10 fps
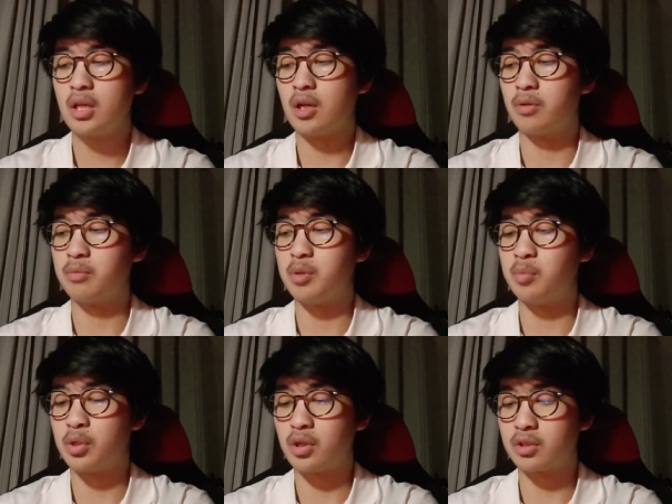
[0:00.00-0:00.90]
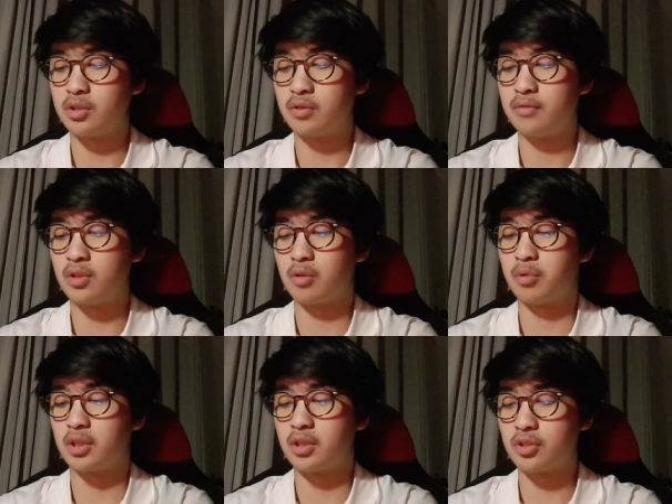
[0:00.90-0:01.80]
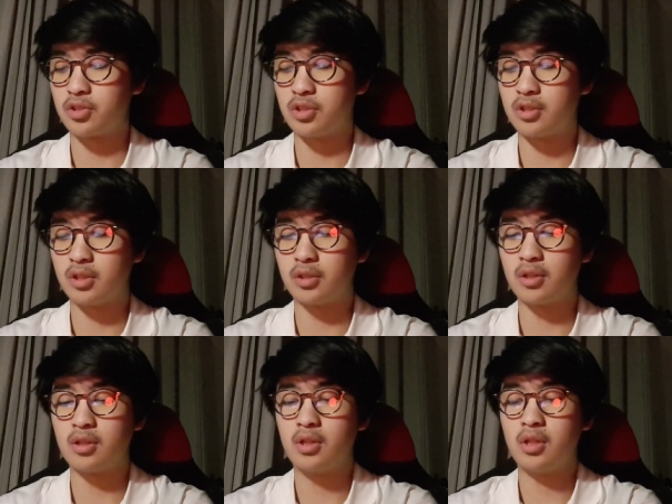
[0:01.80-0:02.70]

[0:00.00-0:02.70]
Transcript: I want to be productive and I want to get shit done